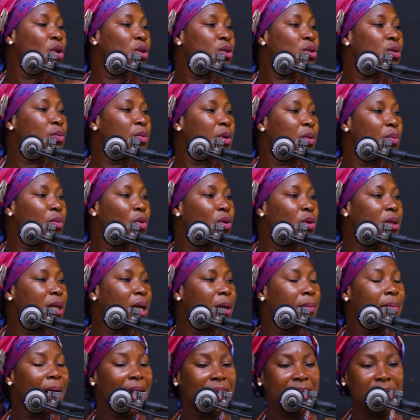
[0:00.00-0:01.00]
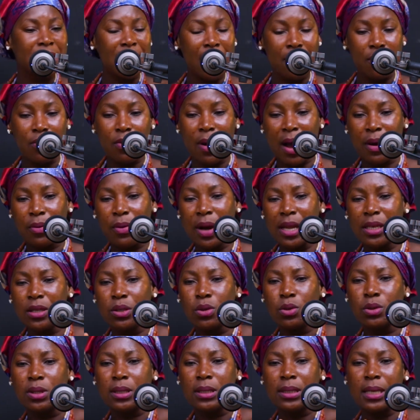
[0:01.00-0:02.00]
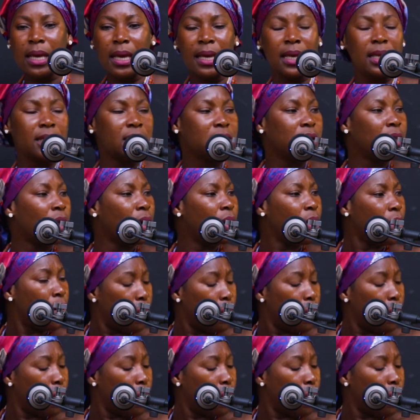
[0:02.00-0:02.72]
want to be molded, but someone, when you say it now,